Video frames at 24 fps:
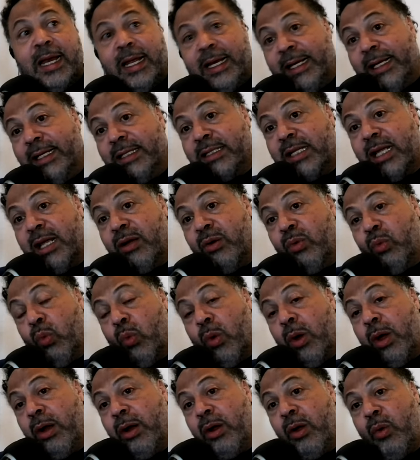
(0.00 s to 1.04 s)
and he's getting
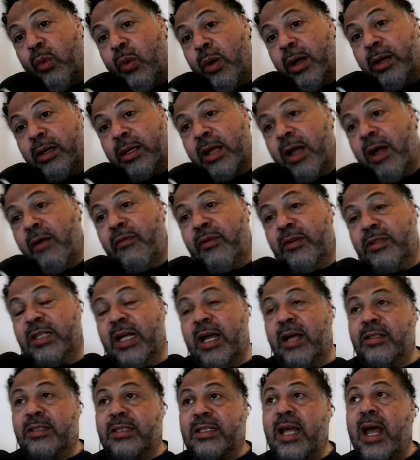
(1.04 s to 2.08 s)
one on one coverage
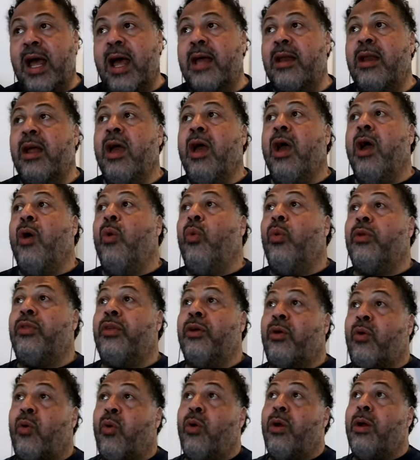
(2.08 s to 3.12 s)
outside with a
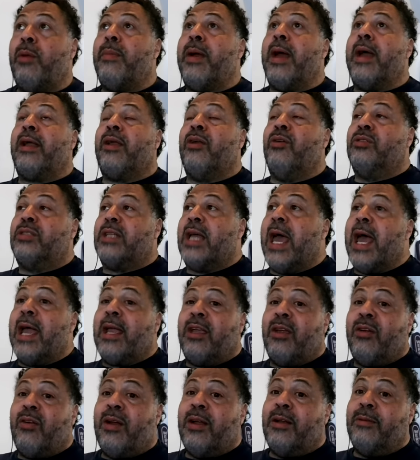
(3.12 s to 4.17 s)
quarterback who's
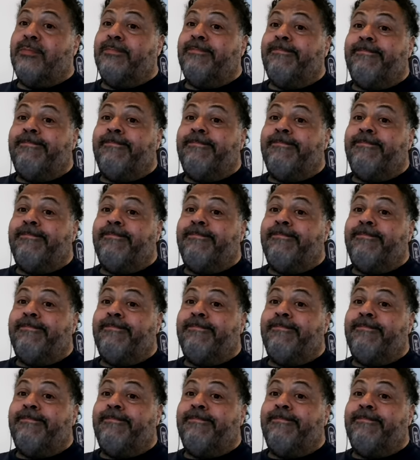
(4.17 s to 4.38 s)
accurate,